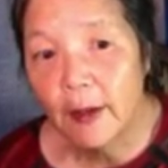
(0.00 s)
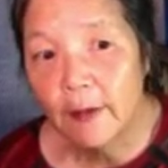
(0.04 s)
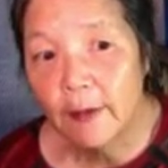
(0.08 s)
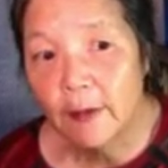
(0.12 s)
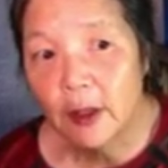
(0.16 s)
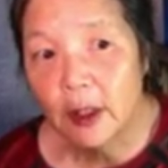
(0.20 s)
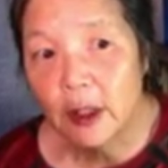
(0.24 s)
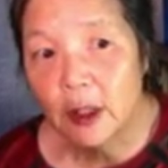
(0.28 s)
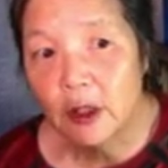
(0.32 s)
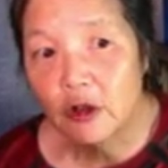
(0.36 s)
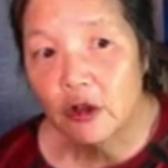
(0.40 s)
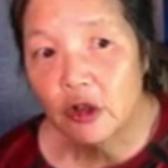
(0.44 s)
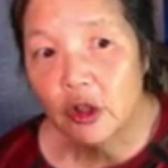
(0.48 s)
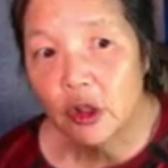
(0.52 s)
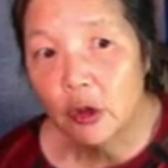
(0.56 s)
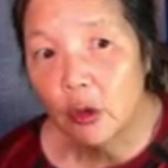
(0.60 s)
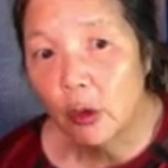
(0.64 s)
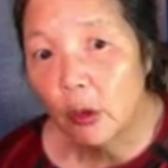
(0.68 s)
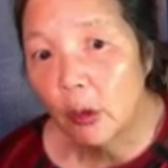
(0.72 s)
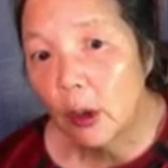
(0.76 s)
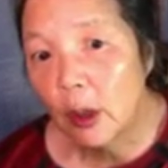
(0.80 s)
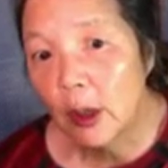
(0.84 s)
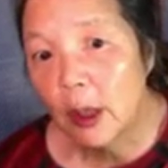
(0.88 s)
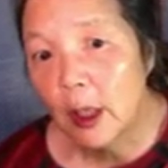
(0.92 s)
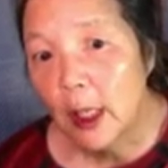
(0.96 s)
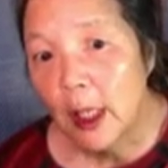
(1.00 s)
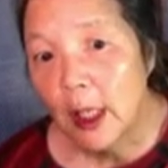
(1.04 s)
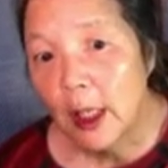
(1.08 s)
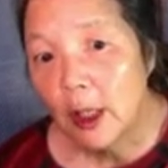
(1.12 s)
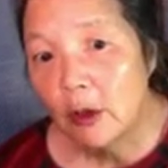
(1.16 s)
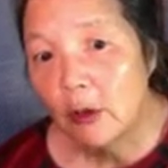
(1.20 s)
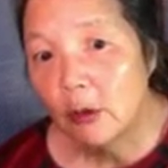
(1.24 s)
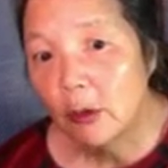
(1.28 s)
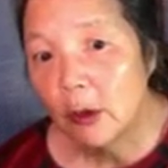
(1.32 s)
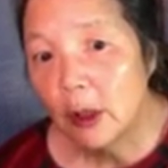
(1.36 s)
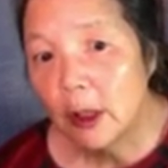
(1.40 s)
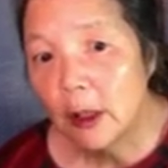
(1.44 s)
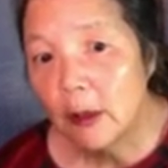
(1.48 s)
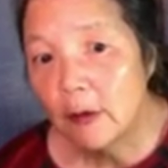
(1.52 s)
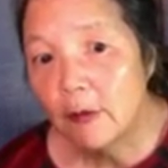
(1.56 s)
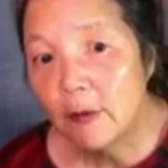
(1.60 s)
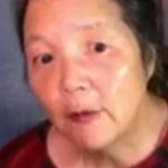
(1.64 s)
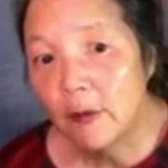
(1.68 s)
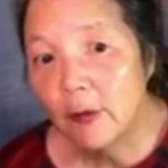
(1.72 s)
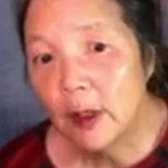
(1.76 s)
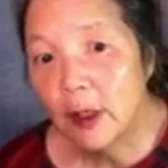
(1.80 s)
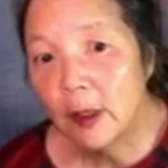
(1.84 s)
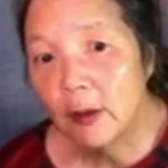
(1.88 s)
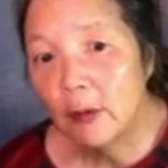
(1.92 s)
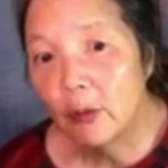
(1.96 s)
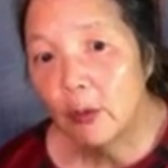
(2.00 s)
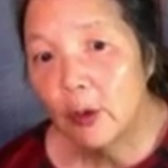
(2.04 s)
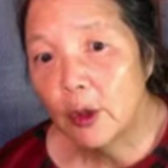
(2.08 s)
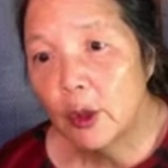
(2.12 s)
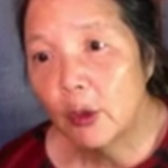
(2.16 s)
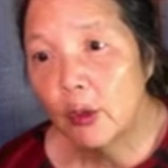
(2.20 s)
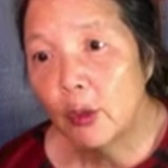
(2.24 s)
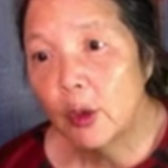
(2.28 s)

condition, or you